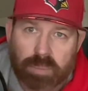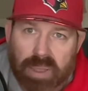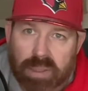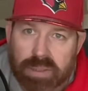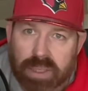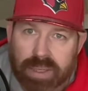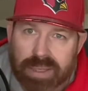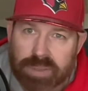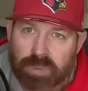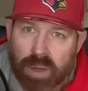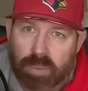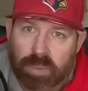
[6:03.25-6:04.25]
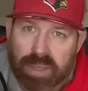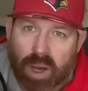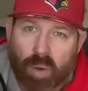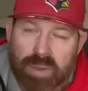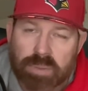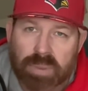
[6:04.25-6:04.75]
military and it's probably
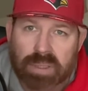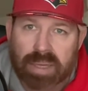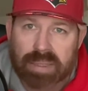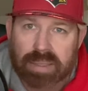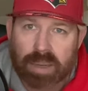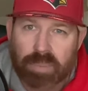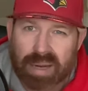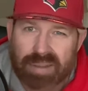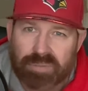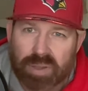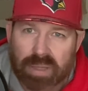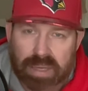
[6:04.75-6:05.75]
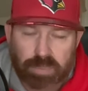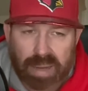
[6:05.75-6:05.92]
always been like that but i feel like